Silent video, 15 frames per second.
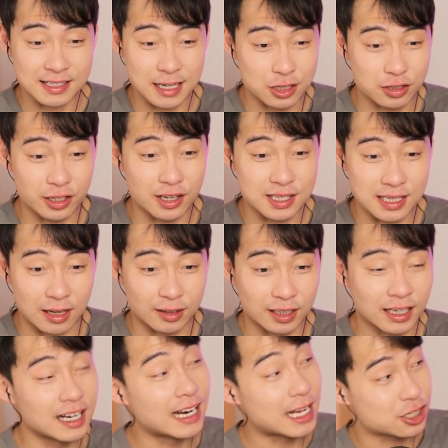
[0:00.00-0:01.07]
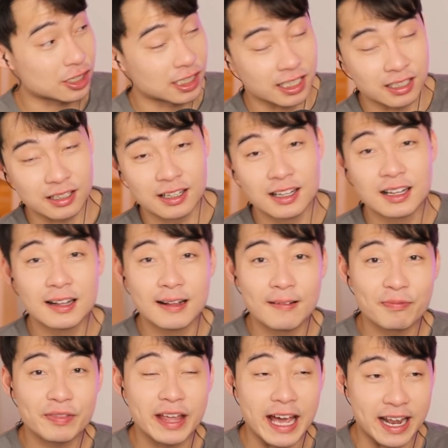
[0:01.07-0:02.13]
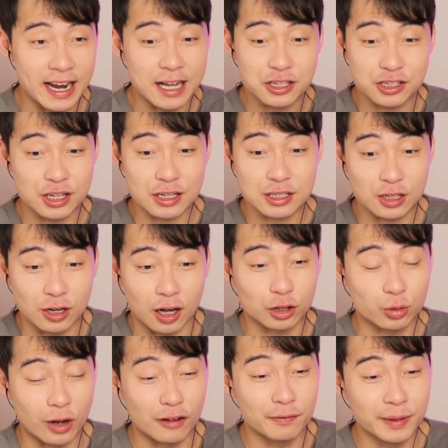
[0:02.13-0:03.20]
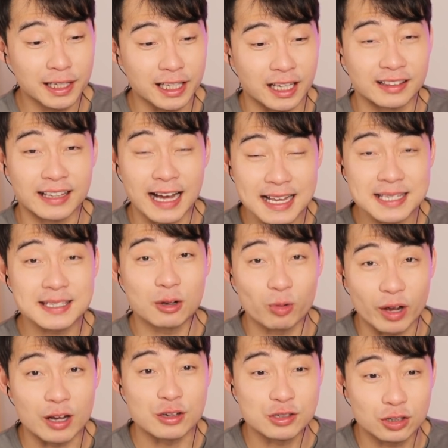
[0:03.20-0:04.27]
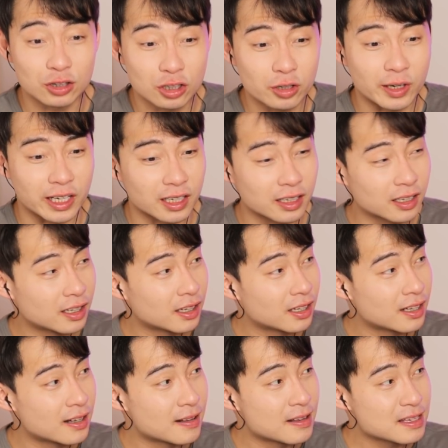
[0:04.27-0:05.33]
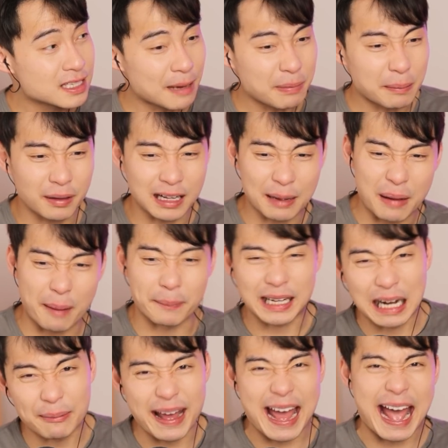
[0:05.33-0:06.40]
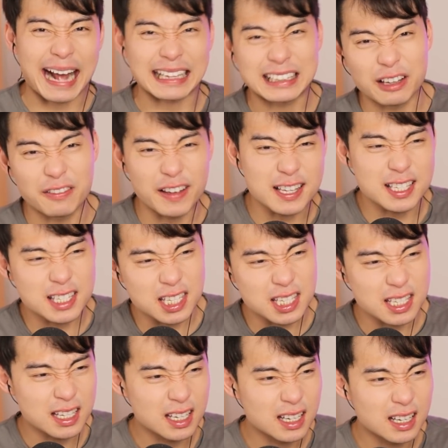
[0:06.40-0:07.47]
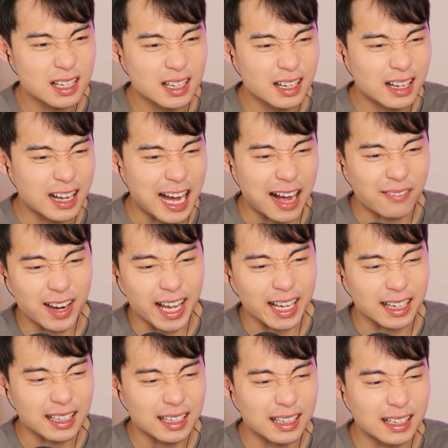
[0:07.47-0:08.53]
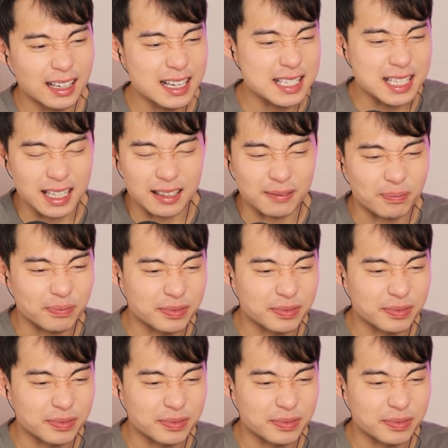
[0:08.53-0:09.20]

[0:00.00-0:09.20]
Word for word: sexually assaulted, allegedly, and then she just got $12 million. That's the way you should do it. Some people come out and become activists. I'm like, listen,